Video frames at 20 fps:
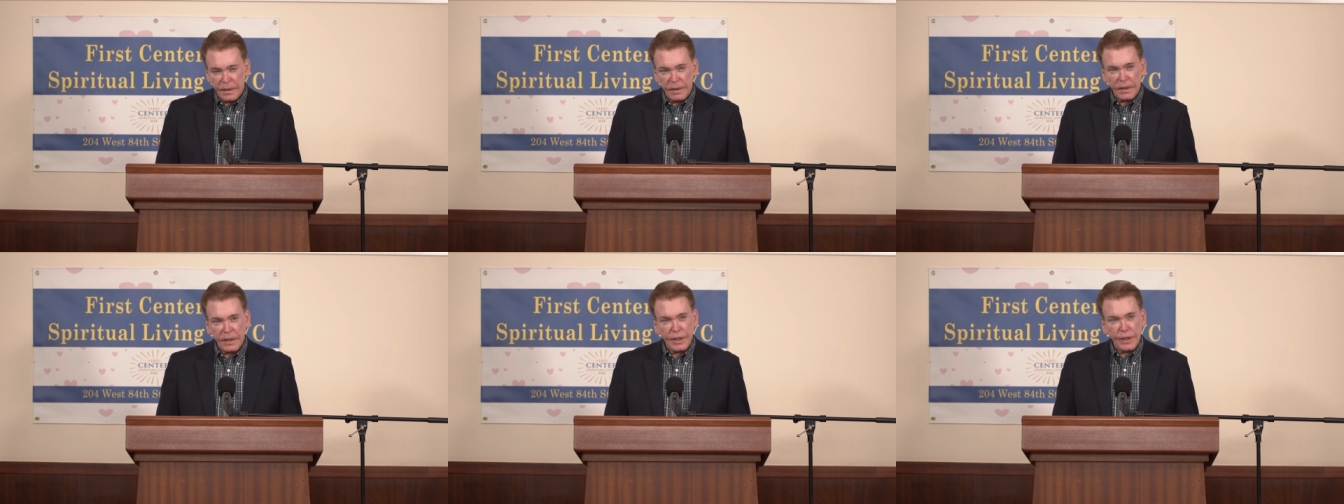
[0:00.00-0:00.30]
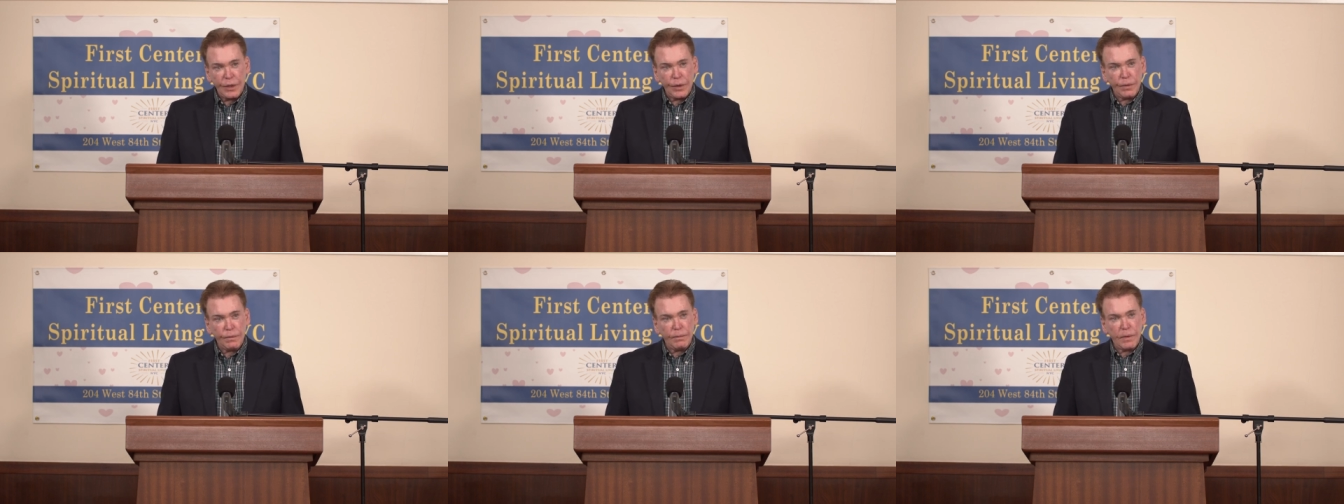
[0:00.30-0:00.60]
you
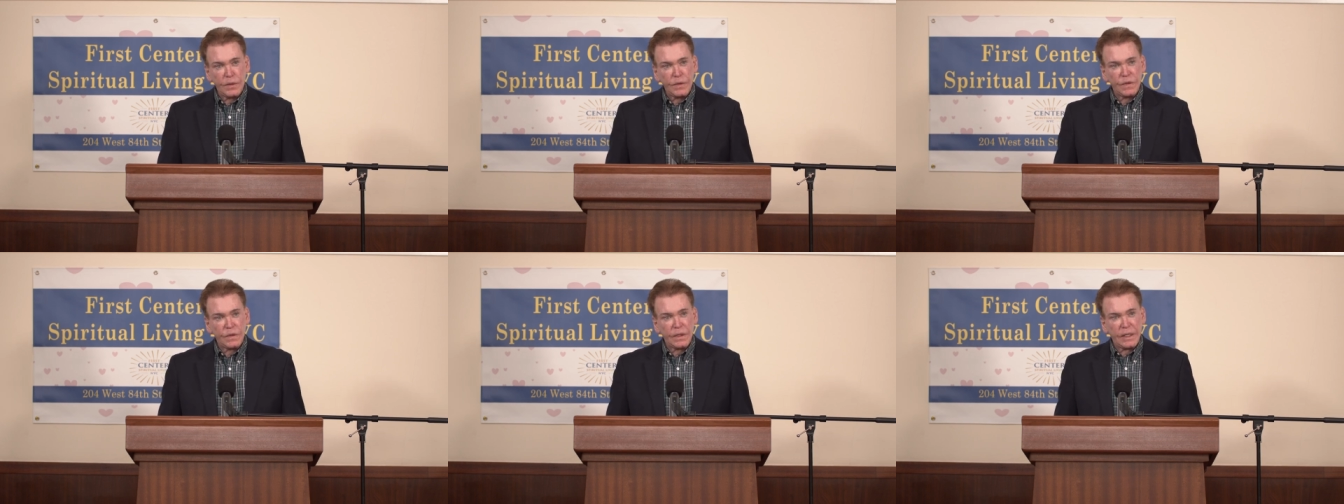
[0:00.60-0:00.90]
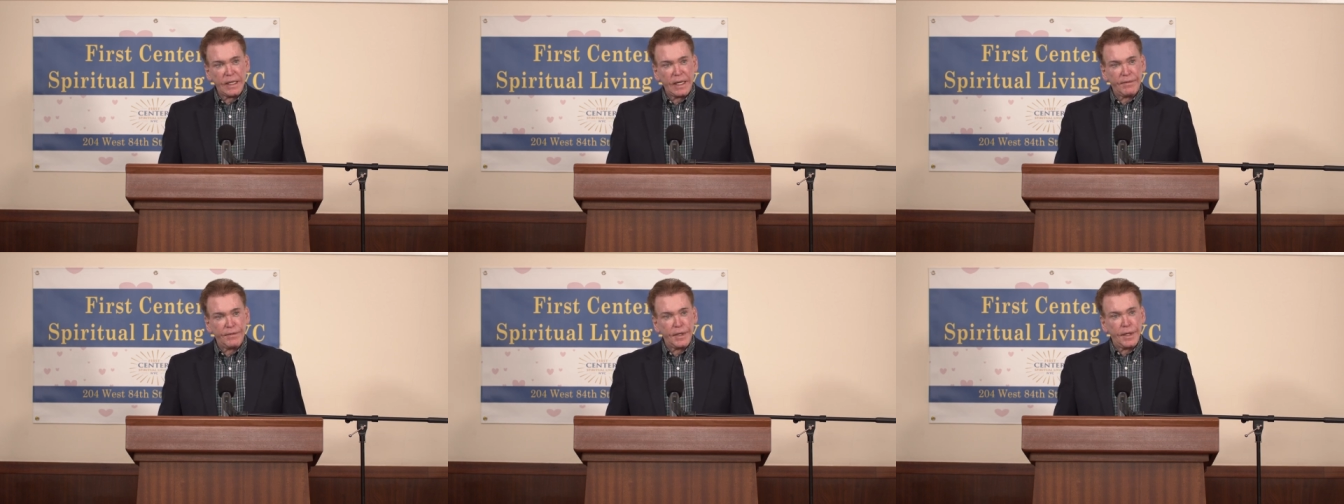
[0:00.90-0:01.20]
know,
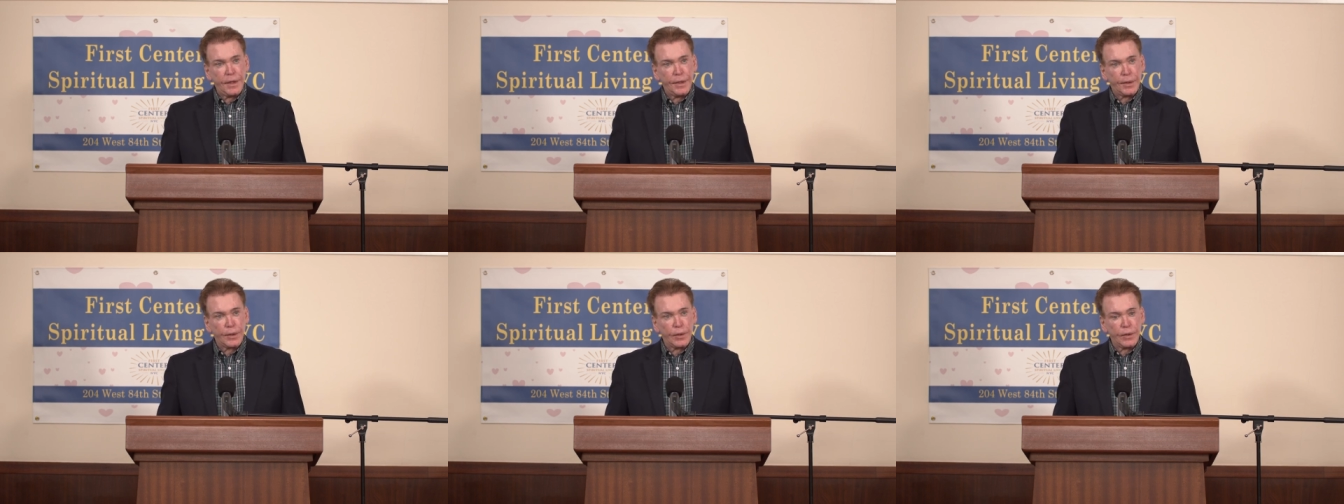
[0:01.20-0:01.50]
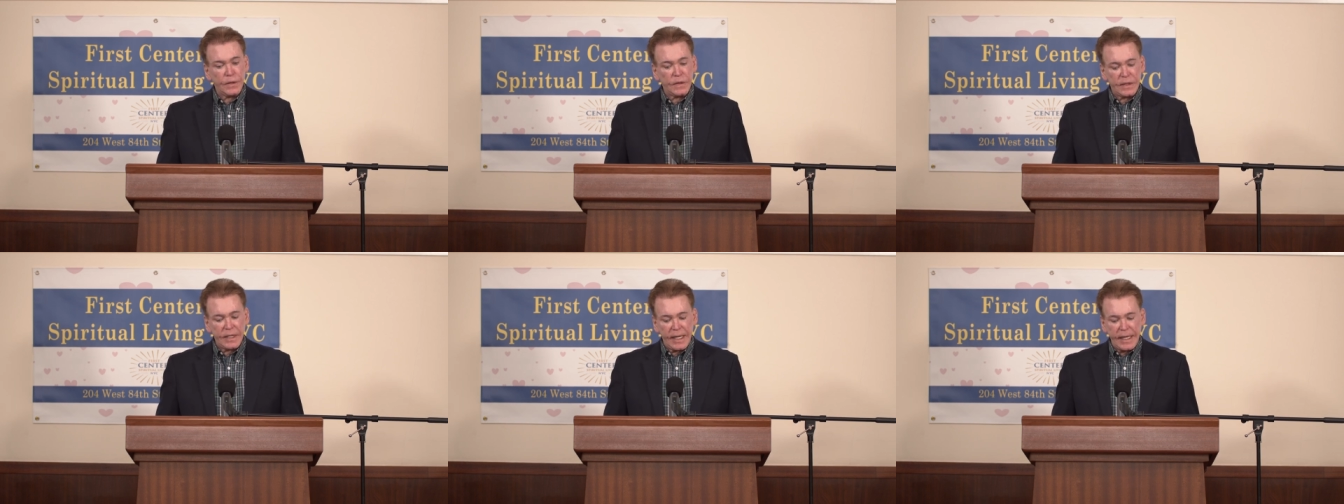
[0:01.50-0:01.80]
mostly every
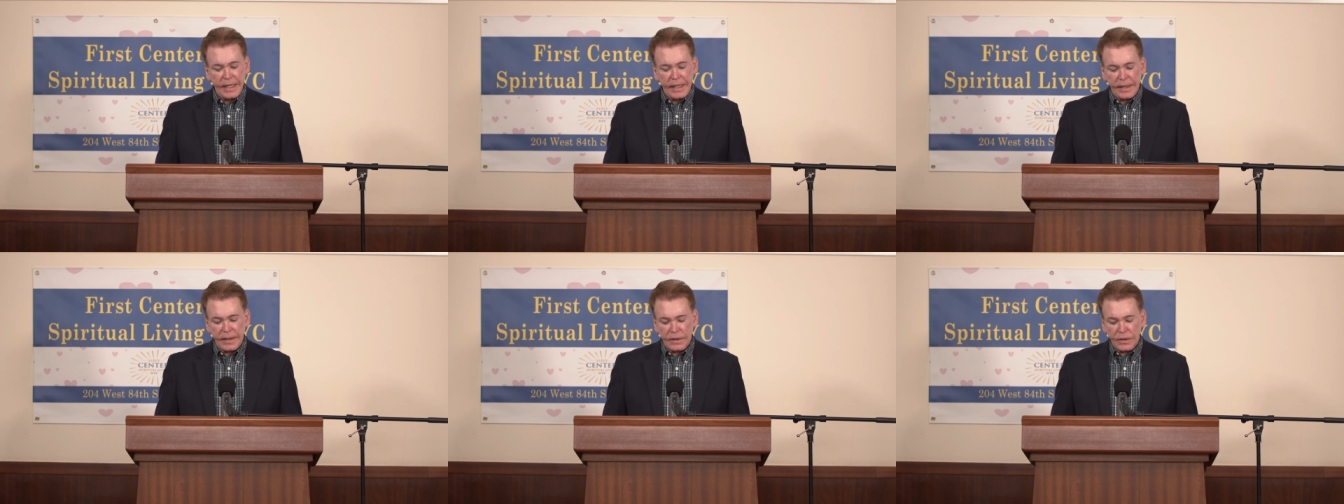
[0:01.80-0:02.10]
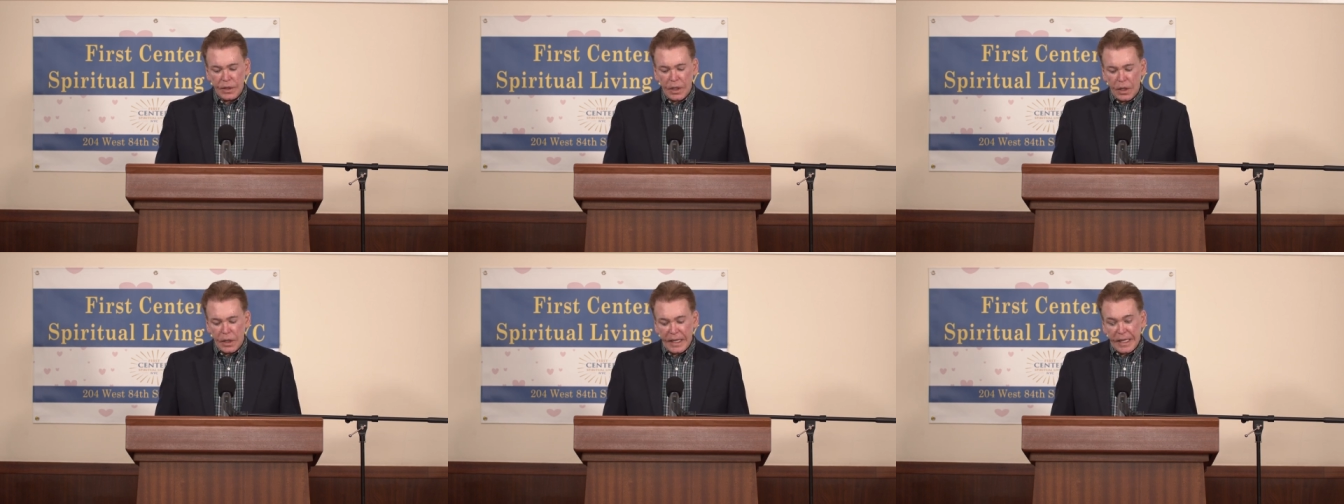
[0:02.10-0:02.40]
Thursday
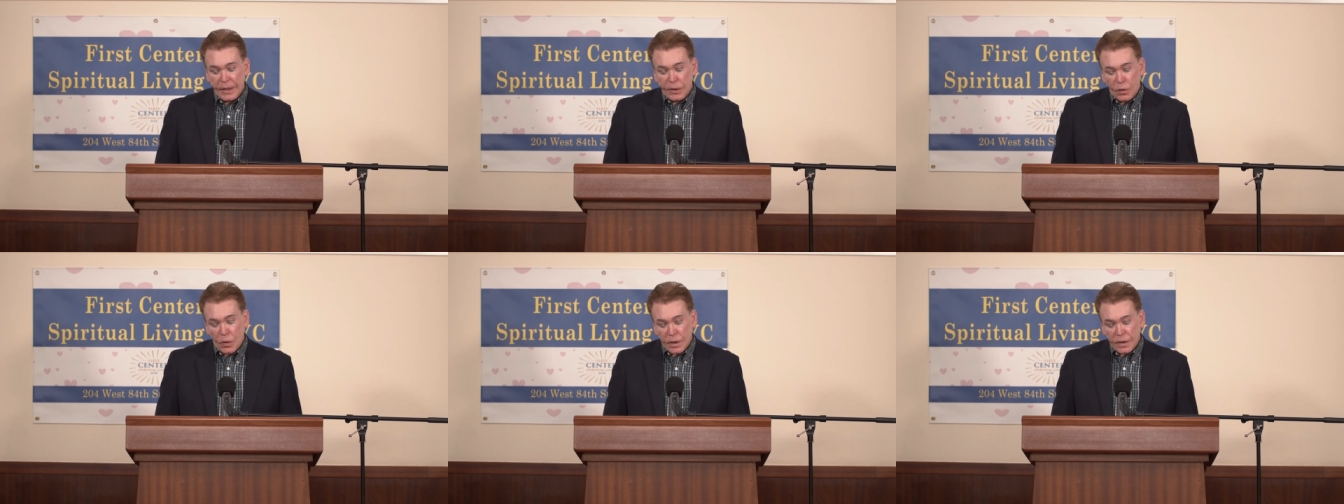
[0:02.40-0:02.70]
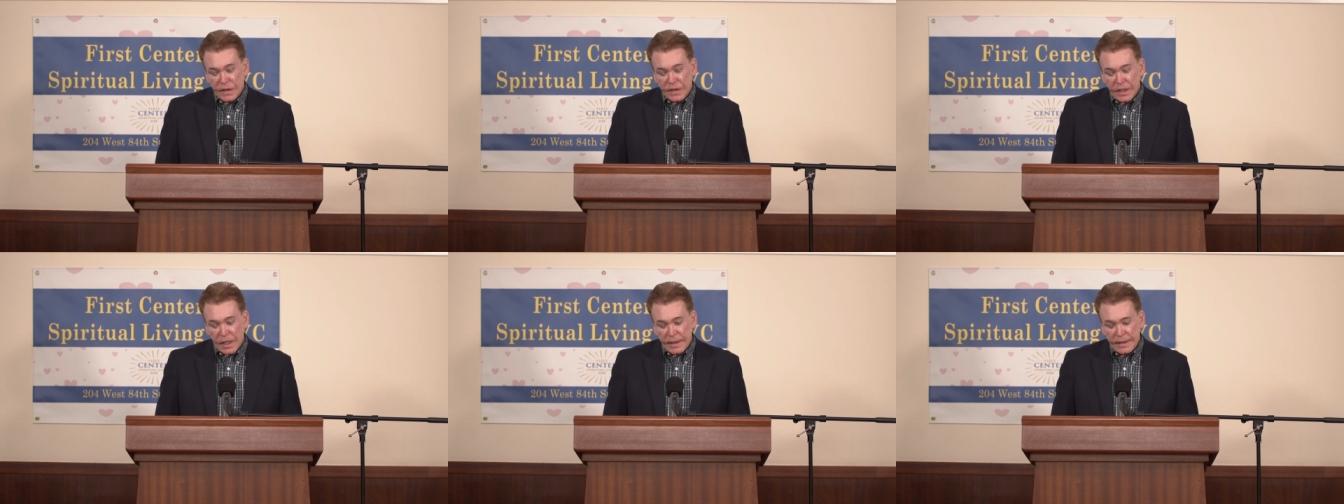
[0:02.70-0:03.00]
and, and or
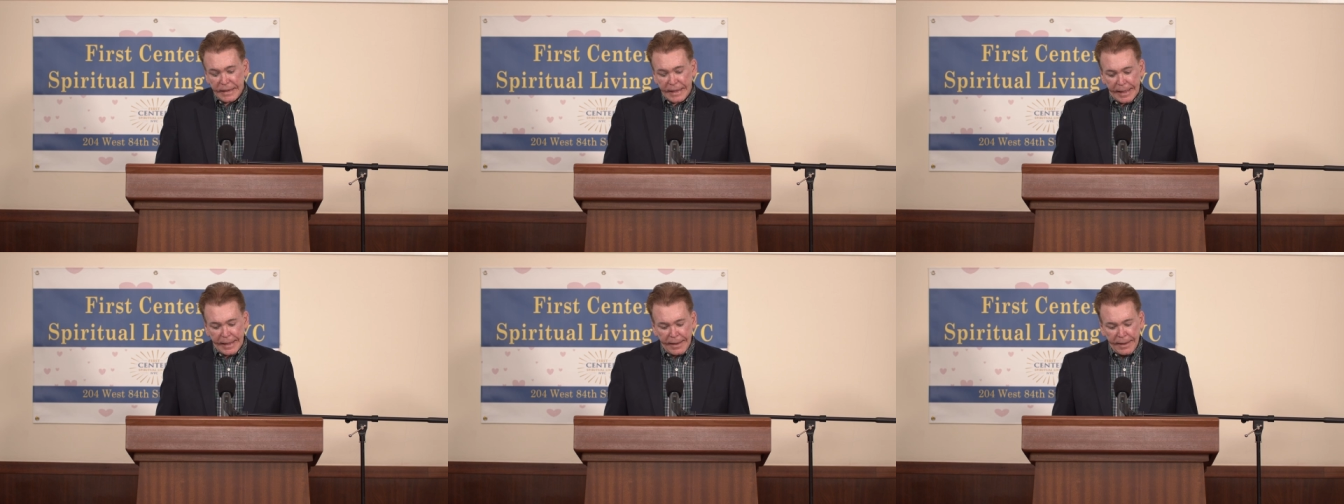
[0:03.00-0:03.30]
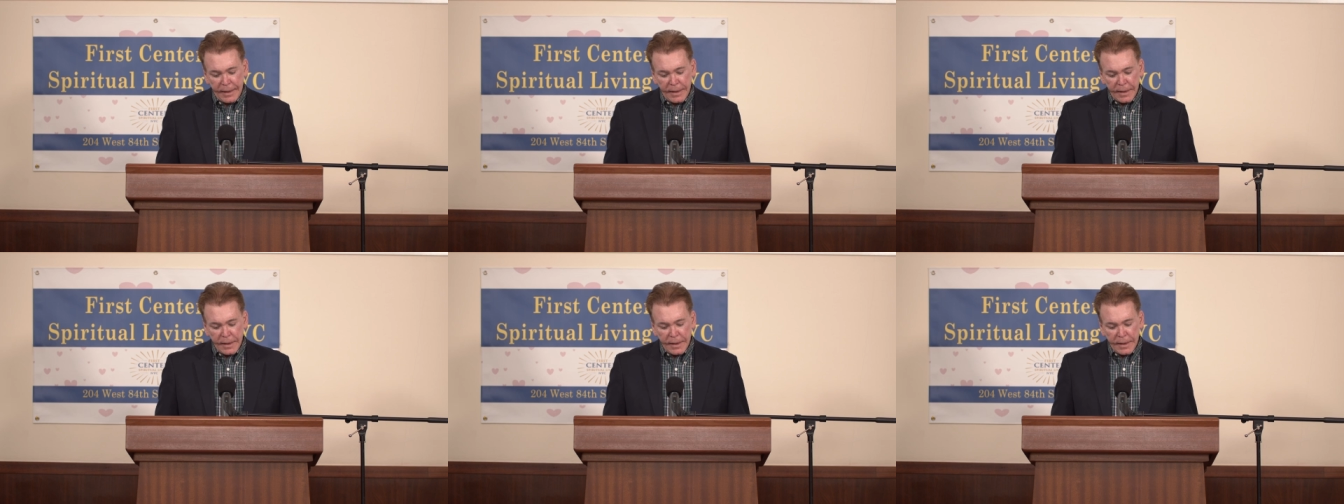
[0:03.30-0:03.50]
Sunday.